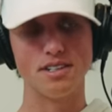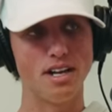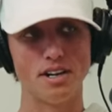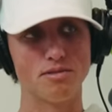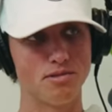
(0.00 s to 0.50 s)
a
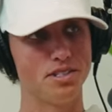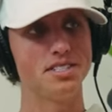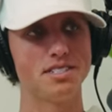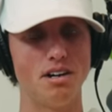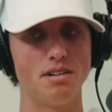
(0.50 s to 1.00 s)
lot of
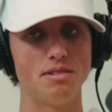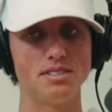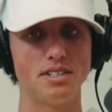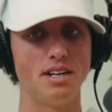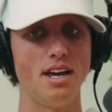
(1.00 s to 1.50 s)
really solid
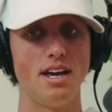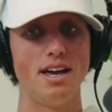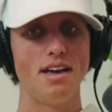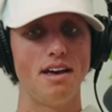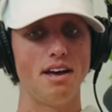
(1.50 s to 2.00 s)
ones, and
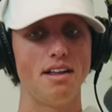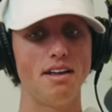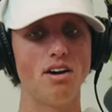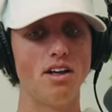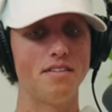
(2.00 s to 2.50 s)

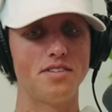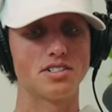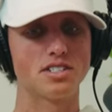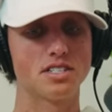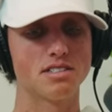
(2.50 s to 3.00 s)
they all have
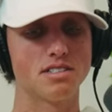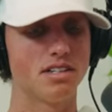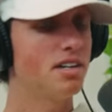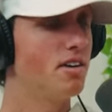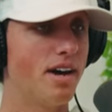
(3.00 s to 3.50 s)
their
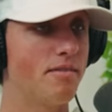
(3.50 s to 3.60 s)
you know